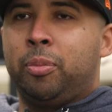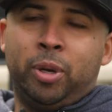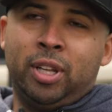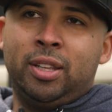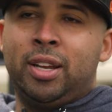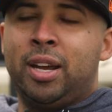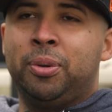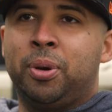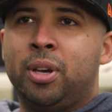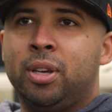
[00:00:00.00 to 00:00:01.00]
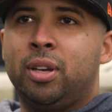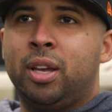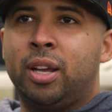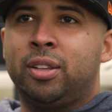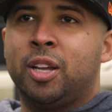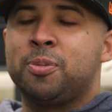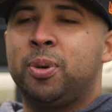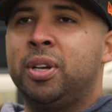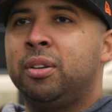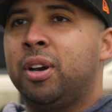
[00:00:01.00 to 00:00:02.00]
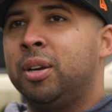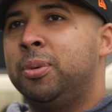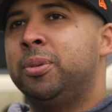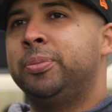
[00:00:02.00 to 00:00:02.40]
but they did anyway, and I think that's pretty incredible.